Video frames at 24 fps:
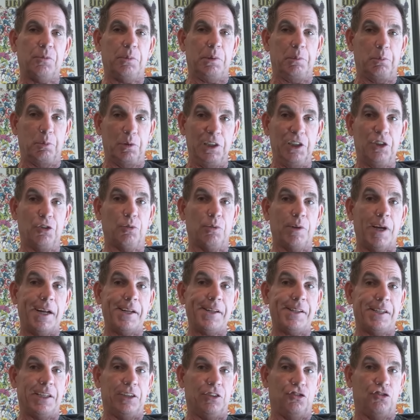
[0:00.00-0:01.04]
and we
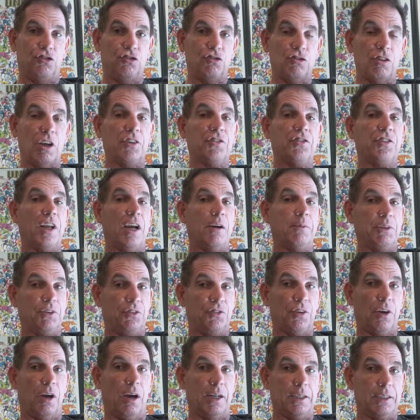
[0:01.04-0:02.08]
recreated it just how we
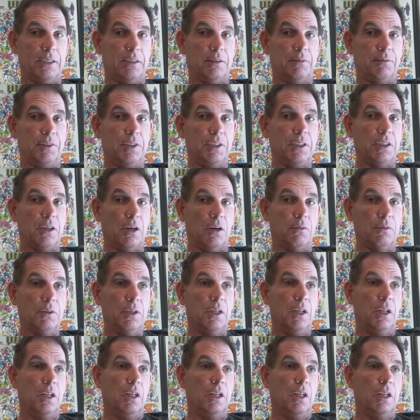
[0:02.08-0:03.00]
saw it in the video.